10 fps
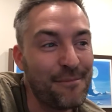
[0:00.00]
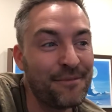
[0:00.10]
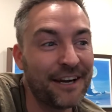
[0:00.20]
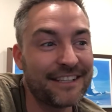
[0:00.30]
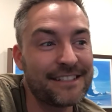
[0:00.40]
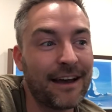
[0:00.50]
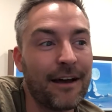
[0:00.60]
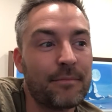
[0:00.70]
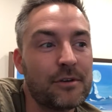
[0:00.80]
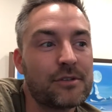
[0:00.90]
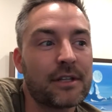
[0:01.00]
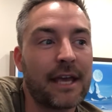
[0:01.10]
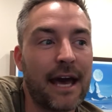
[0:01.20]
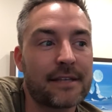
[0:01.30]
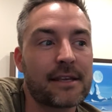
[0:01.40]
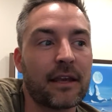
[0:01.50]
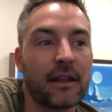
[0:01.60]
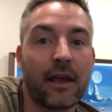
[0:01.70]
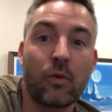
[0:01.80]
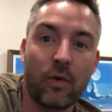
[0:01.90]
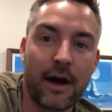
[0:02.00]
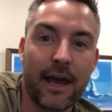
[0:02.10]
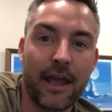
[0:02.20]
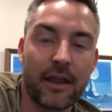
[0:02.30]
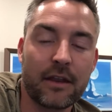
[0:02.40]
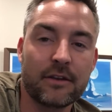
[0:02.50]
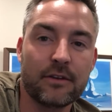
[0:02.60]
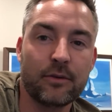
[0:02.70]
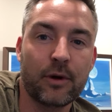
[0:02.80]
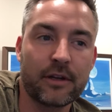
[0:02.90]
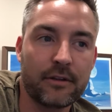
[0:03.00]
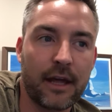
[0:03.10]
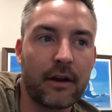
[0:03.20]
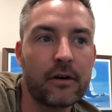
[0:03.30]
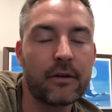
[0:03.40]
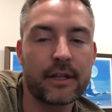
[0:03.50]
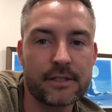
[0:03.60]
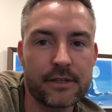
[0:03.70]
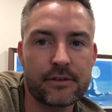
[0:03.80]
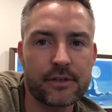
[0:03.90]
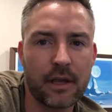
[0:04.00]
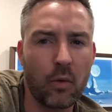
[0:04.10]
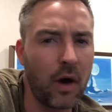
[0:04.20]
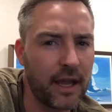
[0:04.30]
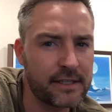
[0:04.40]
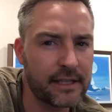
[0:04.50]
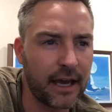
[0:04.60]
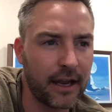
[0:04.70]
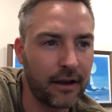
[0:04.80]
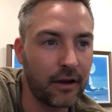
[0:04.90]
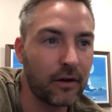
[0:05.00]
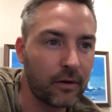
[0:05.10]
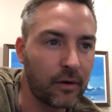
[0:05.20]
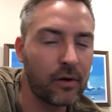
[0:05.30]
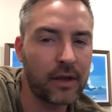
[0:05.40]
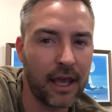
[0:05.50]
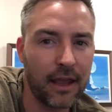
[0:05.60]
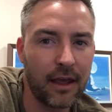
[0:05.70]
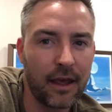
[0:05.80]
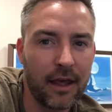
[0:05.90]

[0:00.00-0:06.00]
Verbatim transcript: but usually asking like, why do you want to do that? Oh, that's interesting. Why is that? Oh, okay.